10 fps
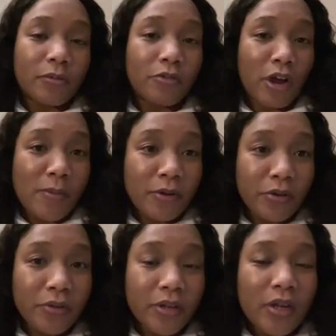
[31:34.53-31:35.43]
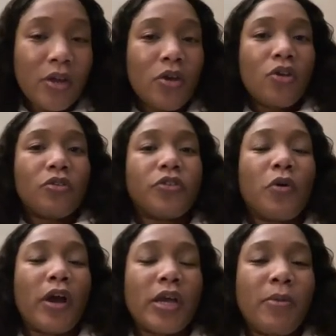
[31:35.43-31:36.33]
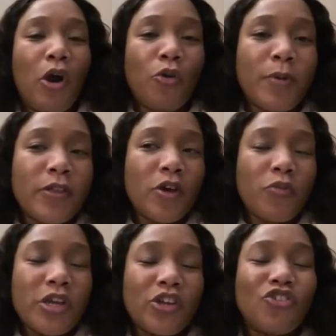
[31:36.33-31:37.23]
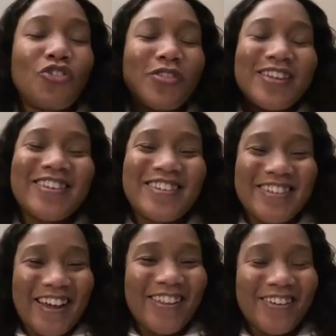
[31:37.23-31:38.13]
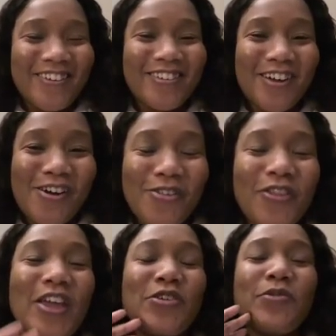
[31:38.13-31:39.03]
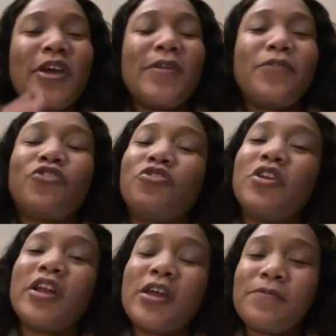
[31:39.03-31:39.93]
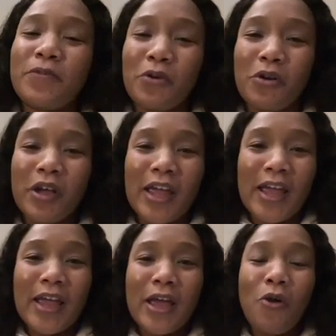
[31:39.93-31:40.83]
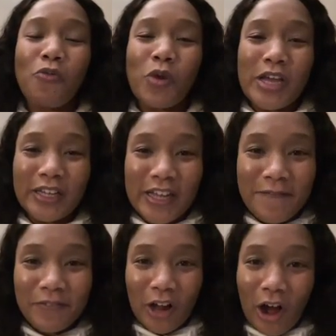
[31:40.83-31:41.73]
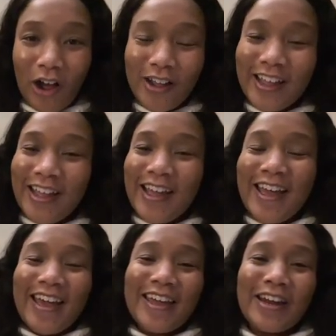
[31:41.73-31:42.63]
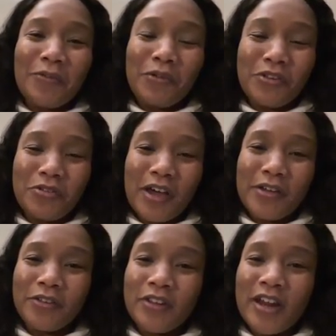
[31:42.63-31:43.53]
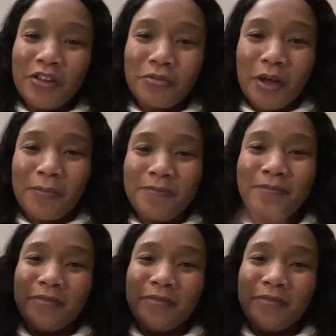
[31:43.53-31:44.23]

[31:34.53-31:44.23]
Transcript: subscribers. So I am hoping that we can do this together. So thank you again for tuning in for a weekly vlog and I will see you guys in the next one.